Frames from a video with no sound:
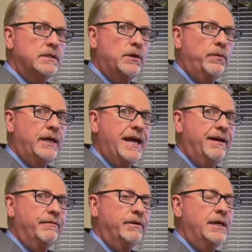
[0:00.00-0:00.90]
So we'd
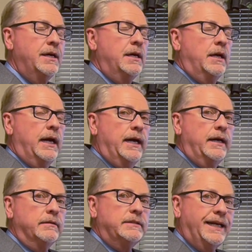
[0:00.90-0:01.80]
have
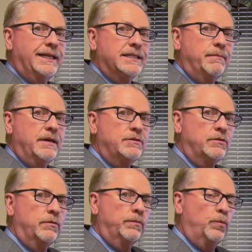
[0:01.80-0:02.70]
second
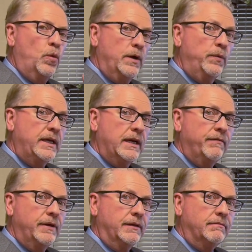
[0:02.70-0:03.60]
semester, 1 week of it